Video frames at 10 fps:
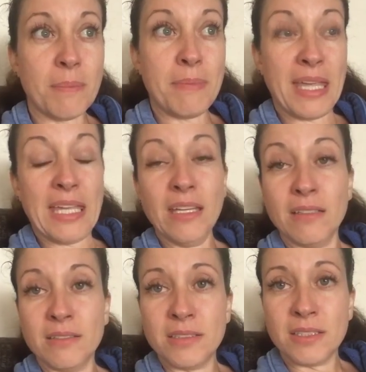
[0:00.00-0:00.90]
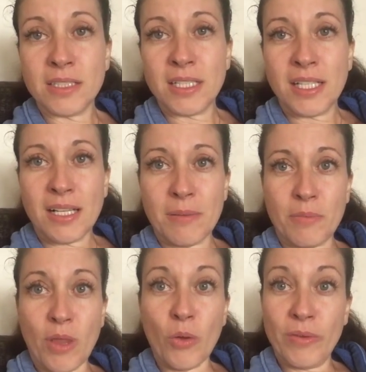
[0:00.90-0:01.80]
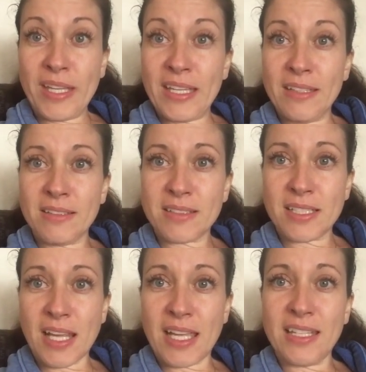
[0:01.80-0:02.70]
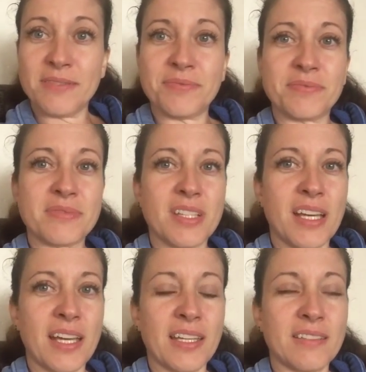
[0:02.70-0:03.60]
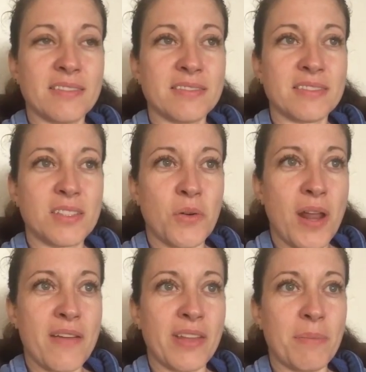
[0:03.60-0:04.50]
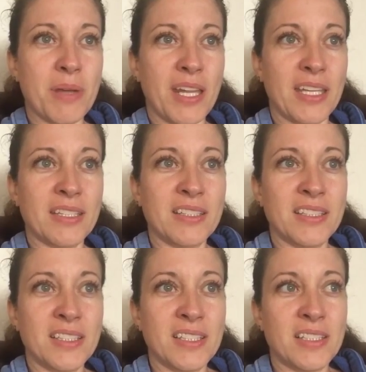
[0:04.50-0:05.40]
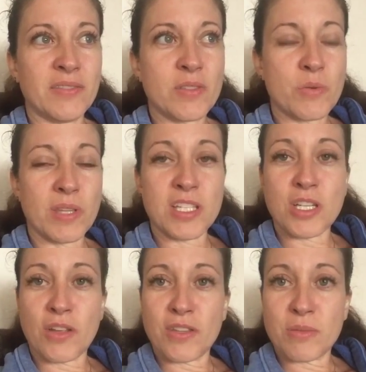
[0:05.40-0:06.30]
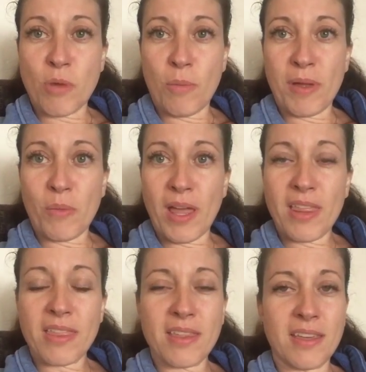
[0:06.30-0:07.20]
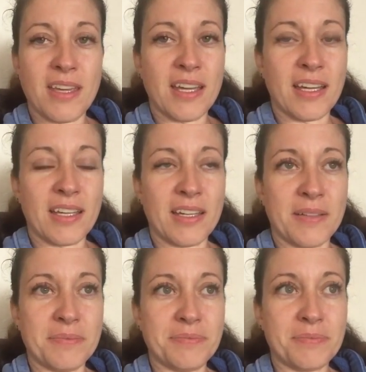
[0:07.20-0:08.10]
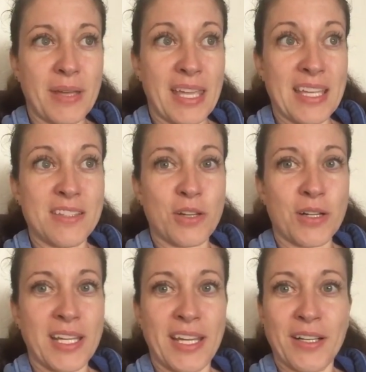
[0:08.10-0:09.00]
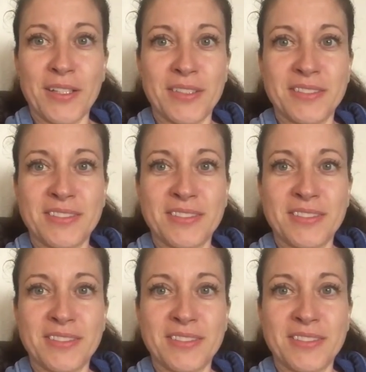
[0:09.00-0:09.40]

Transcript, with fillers: me. I'm lonely tonight. I don't have anybody to really share this moment with. And um, my kids aren't here,